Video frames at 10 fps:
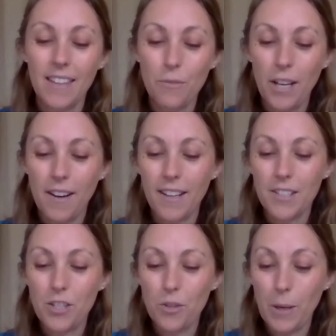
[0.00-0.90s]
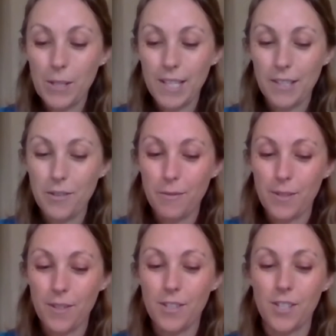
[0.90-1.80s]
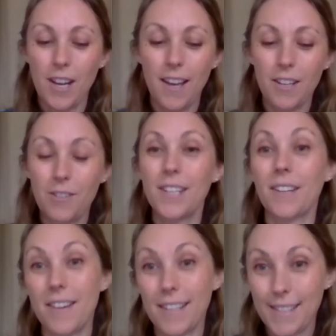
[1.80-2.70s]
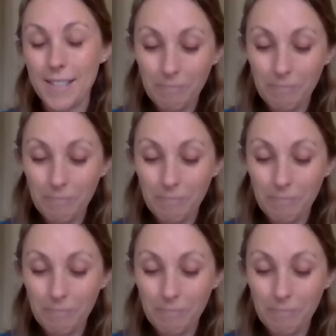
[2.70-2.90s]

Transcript: and then went on to do postdoctoral research at UT in Austin.